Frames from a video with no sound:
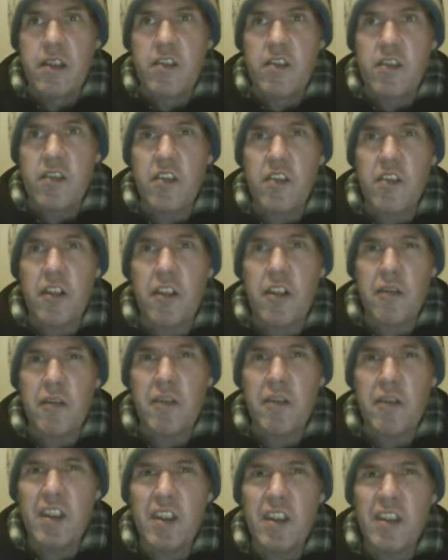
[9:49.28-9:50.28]
So
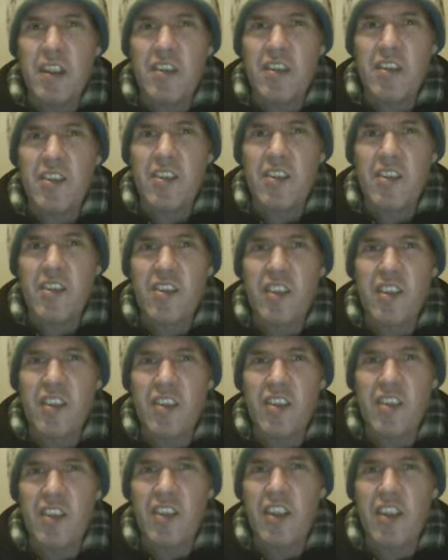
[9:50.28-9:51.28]
it's
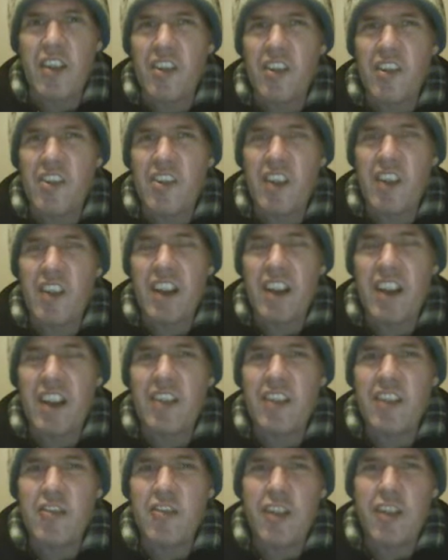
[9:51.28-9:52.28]
as though the state
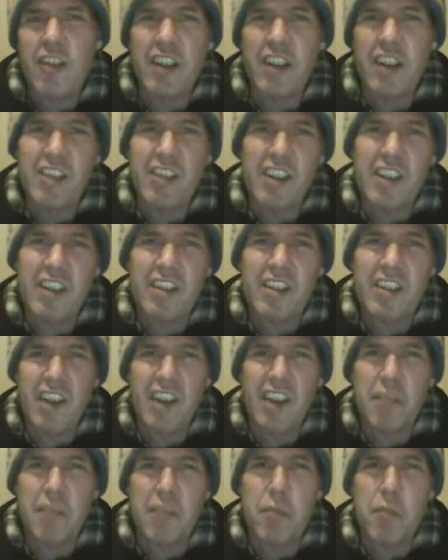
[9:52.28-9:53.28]
is trying to
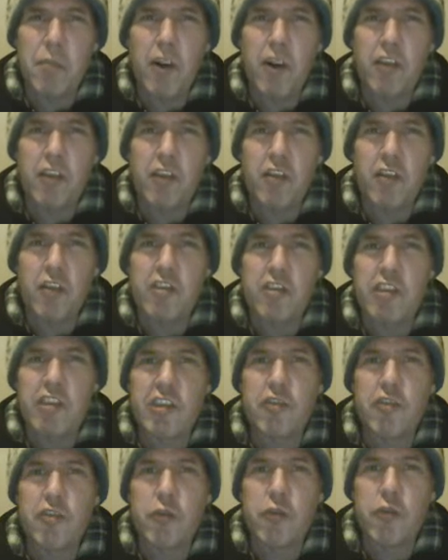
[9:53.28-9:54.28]
dictate
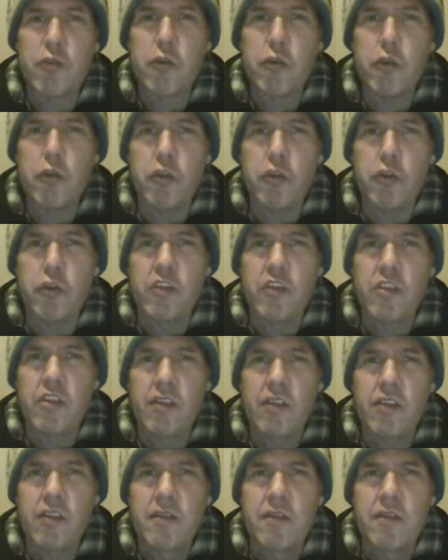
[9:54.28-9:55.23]
biological laws.